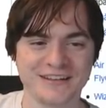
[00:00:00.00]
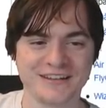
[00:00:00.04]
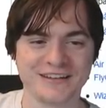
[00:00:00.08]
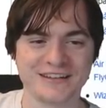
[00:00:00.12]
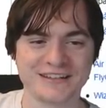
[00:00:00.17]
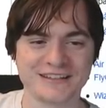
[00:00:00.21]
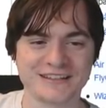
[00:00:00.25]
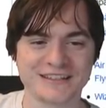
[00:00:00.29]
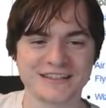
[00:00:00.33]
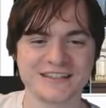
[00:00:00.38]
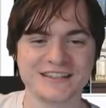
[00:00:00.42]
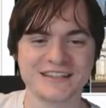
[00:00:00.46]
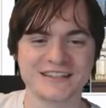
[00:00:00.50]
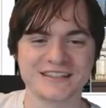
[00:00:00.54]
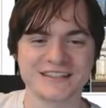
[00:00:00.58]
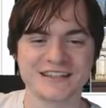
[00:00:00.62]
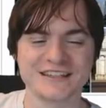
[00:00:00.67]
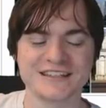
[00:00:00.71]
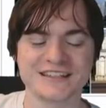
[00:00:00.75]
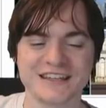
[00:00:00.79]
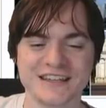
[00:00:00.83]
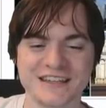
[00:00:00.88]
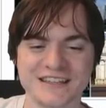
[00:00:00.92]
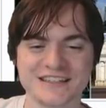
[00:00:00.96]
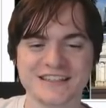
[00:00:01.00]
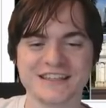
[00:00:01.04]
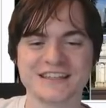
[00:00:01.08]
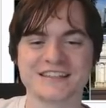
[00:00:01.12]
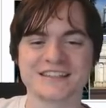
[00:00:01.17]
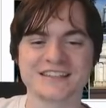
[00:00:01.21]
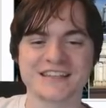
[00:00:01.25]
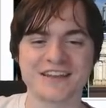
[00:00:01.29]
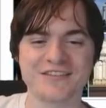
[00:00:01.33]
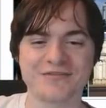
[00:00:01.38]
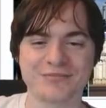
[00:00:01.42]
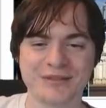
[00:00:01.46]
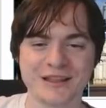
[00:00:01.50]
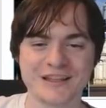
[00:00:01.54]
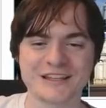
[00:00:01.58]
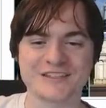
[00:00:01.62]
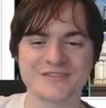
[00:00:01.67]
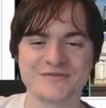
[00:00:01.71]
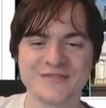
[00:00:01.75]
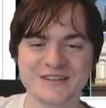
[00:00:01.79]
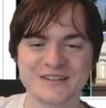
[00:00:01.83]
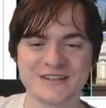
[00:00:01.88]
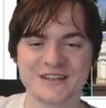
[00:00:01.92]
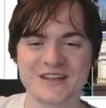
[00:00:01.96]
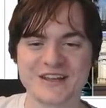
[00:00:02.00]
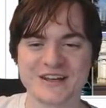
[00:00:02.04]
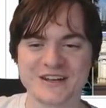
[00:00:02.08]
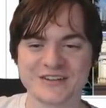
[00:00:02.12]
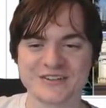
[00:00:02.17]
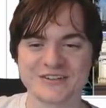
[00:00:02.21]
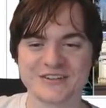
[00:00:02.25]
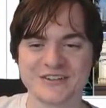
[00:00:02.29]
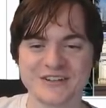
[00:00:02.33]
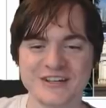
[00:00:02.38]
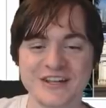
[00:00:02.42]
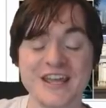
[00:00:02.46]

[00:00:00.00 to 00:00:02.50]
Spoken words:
Is it a safe place for me to go?